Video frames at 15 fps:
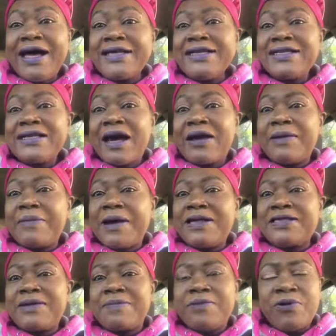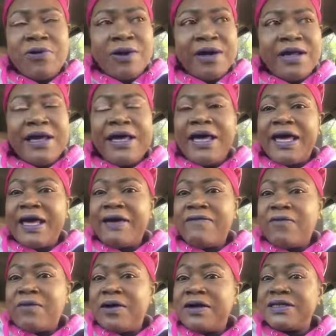guys, it's all about support.
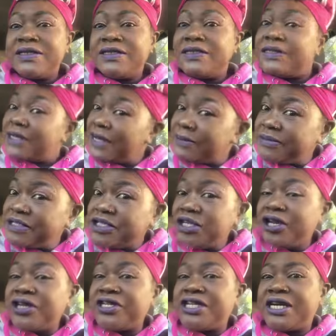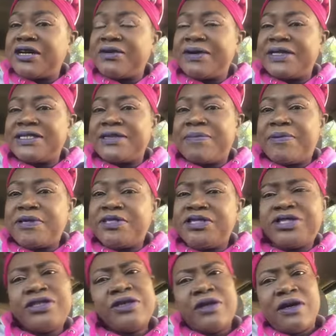If one comes to your channel and
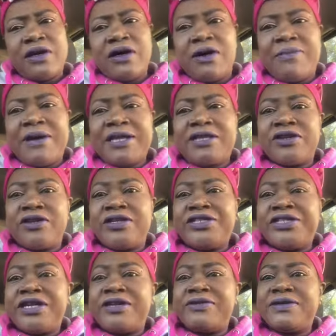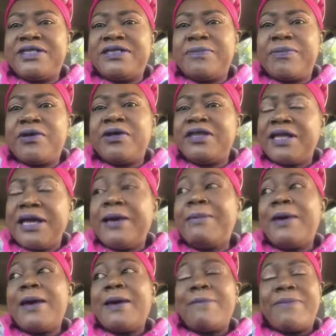supports you, go back to their channel and support them.
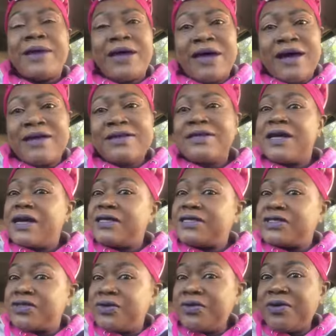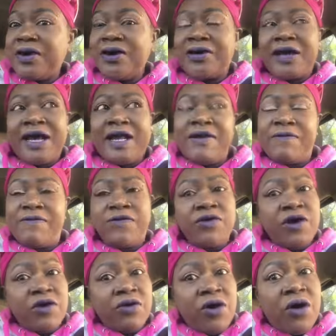Because sooner or later, if
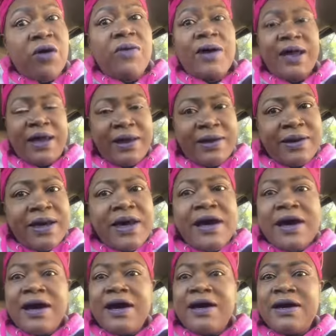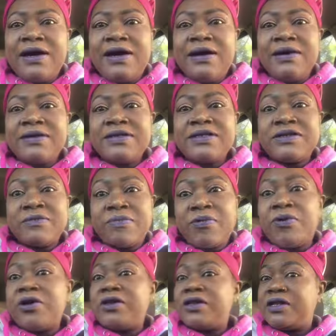you don't go and uh,
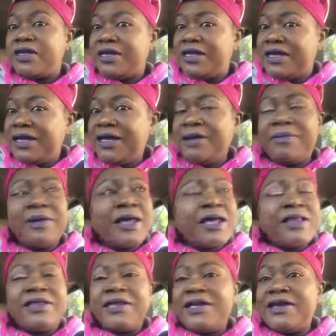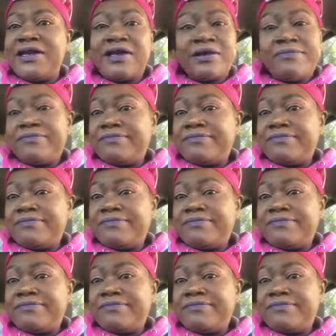support them, then